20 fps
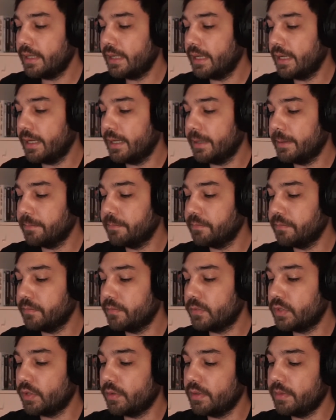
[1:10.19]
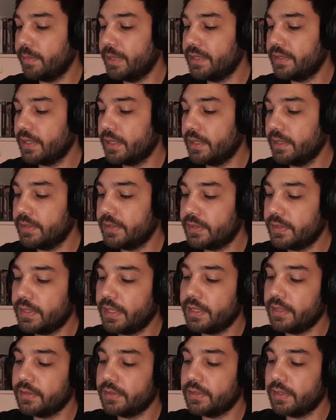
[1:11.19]
So it basically
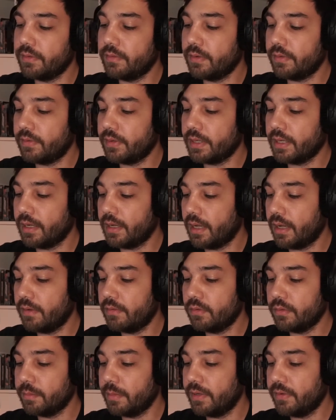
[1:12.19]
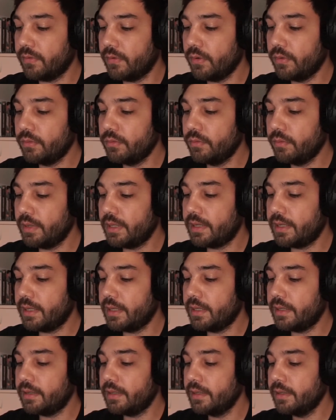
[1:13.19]
syncs everything I have on my phone with
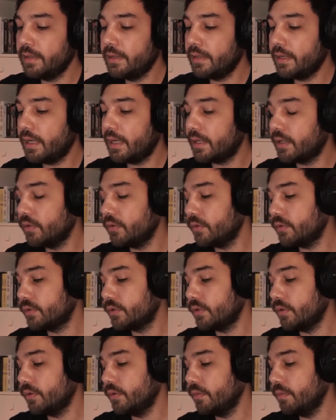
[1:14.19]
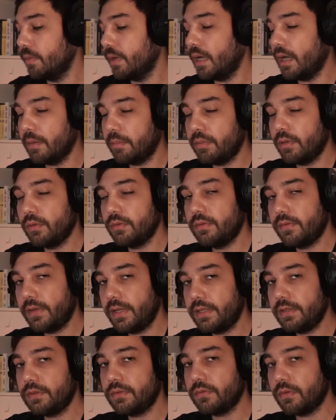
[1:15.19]
it. I can also upload
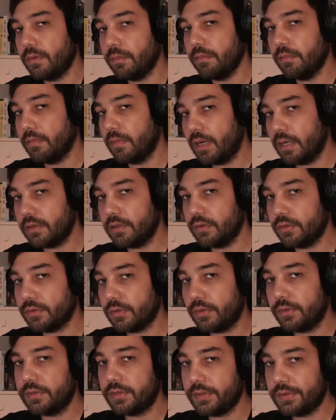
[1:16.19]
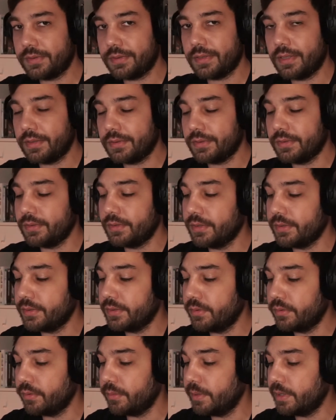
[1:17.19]
things from other sources. It doesn't just
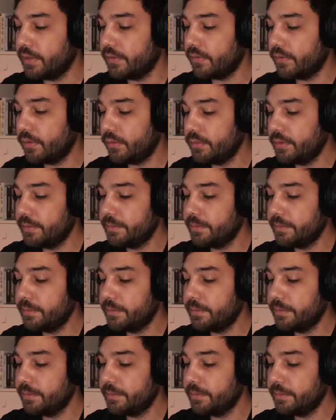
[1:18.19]
need to be the phone.